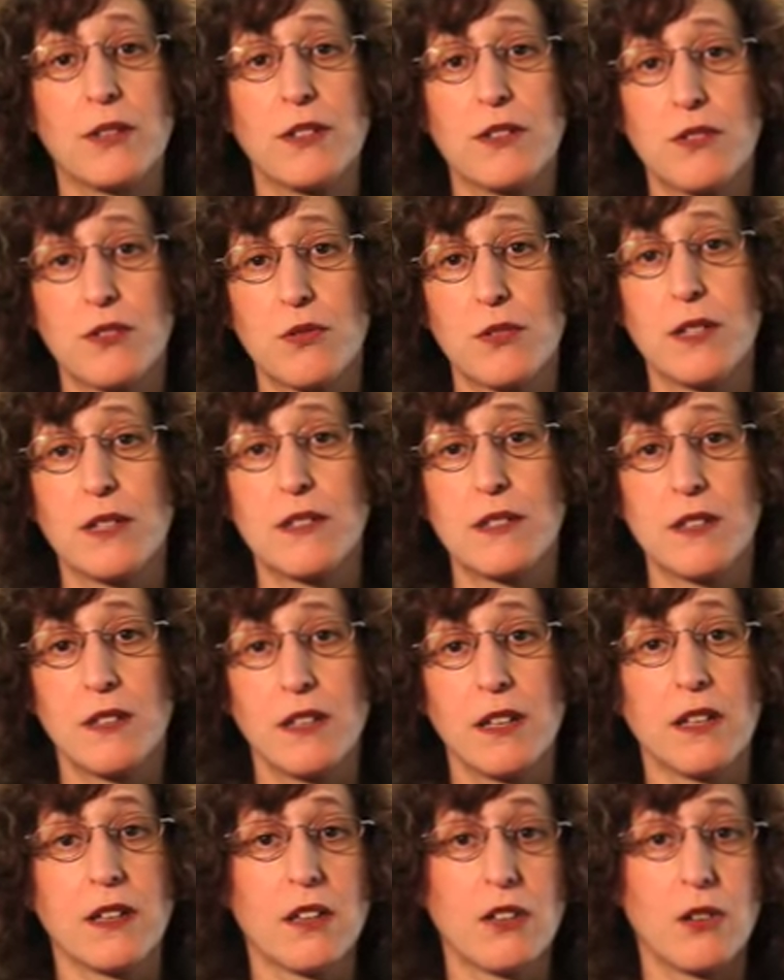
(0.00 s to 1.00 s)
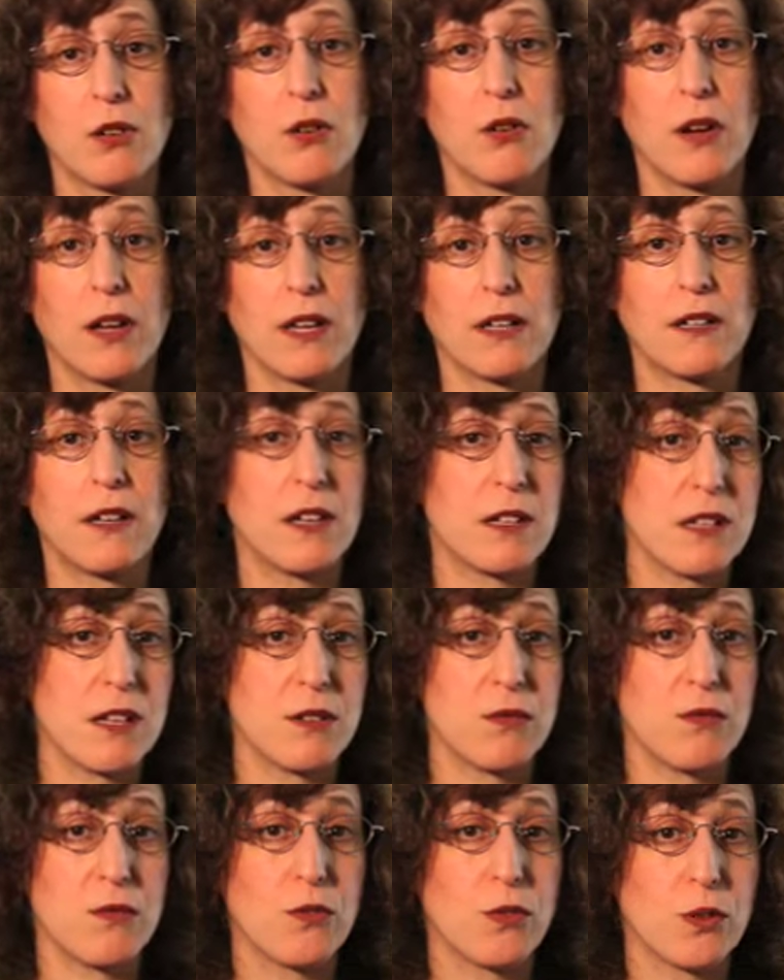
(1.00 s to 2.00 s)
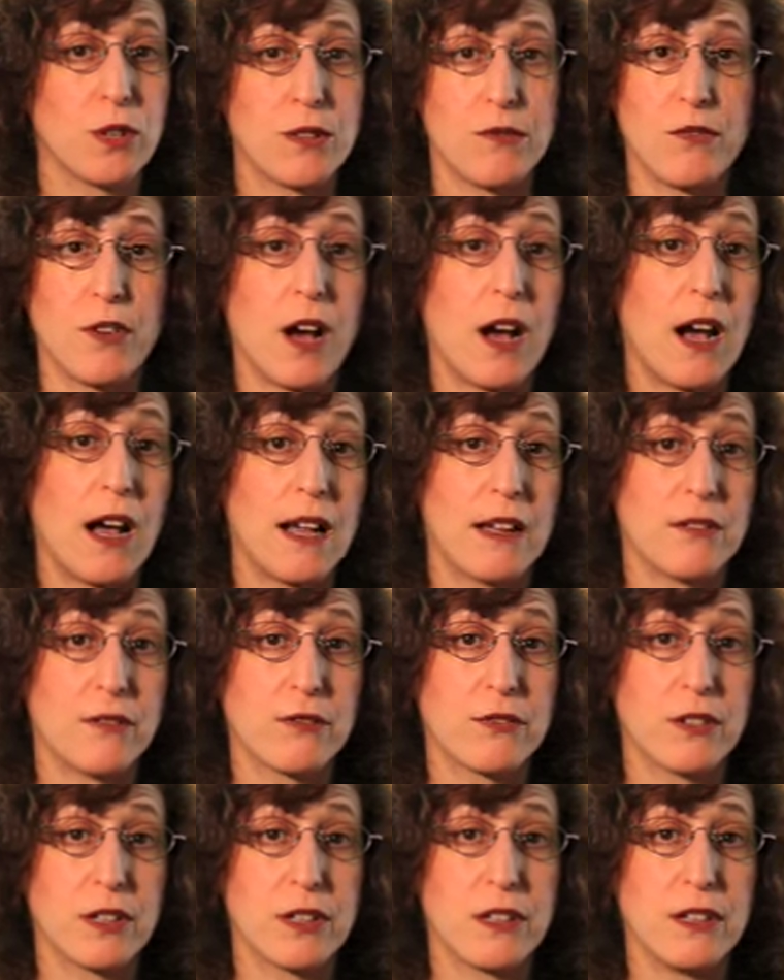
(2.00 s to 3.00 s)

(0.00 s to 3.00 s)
the streets in Illinois in nineteen forty-five.